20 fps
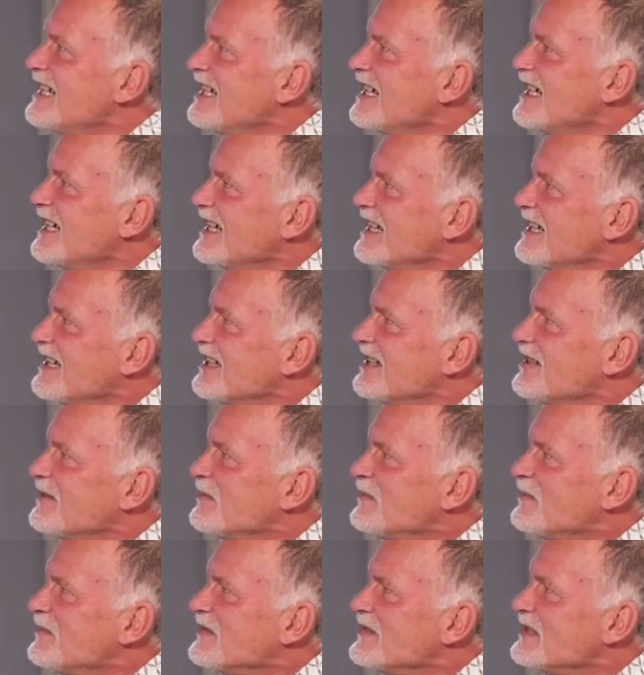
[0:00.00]

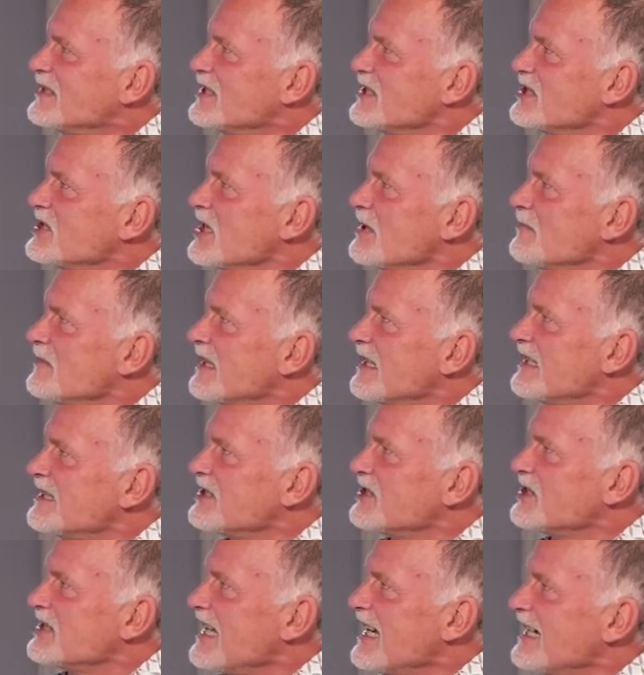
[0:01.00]
Gemmer and
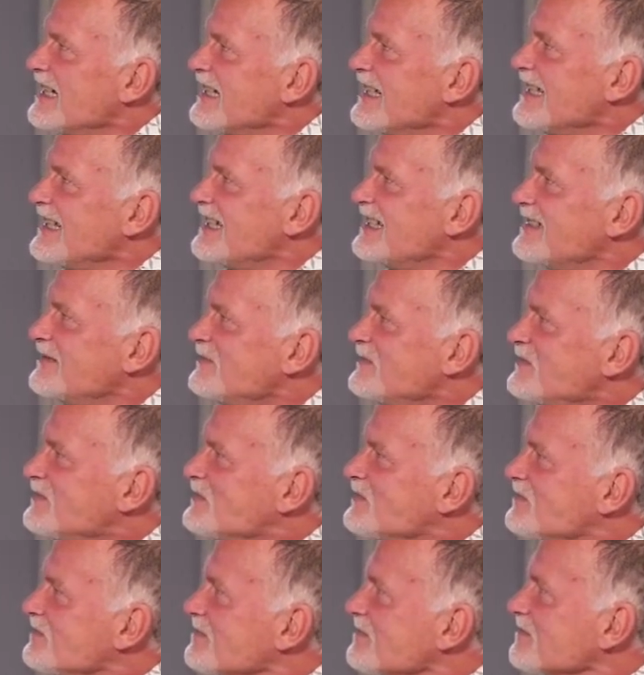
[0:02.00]
Stachel.
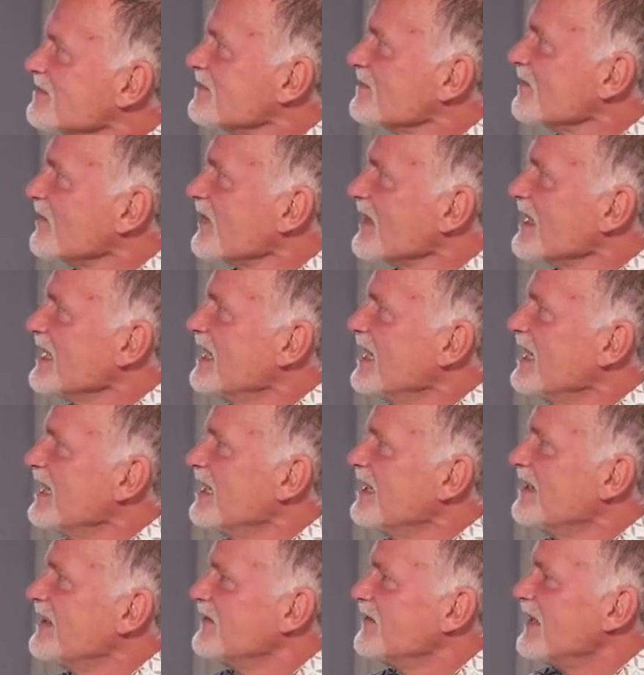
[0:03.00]

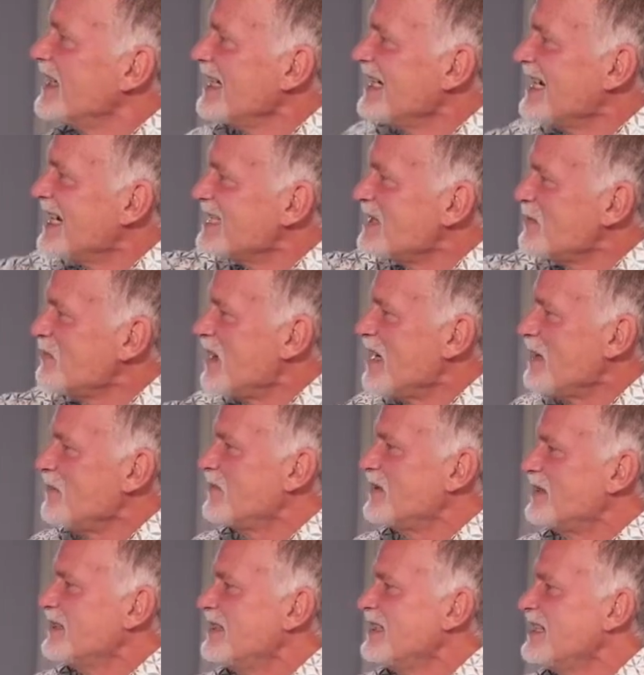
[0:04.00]
Very nice
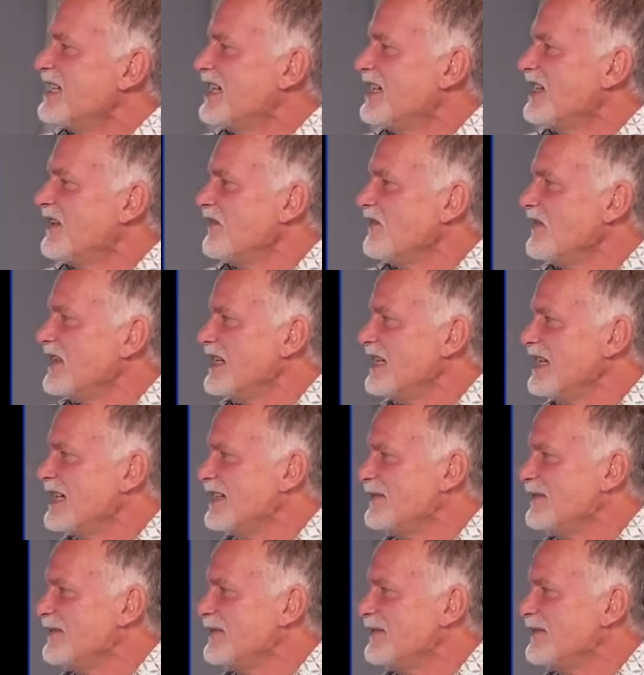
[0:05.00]
paper where